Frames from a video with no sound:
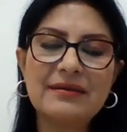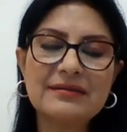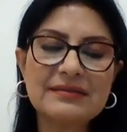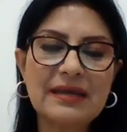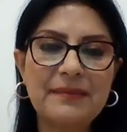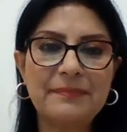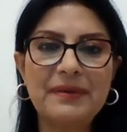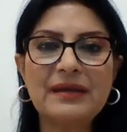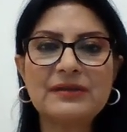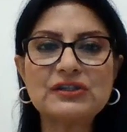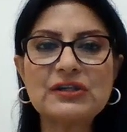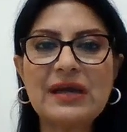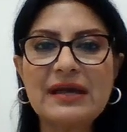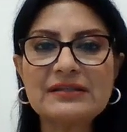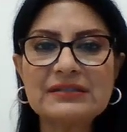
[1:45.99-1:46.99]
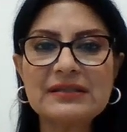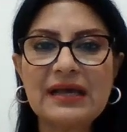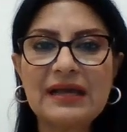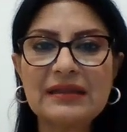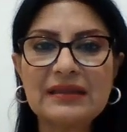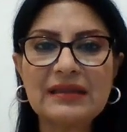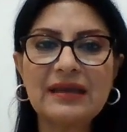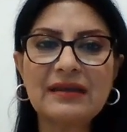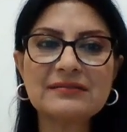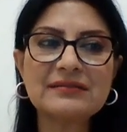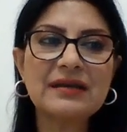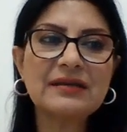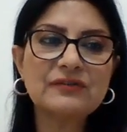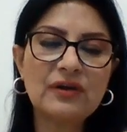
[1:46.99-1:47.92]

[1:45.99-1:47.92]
There's a big chance that things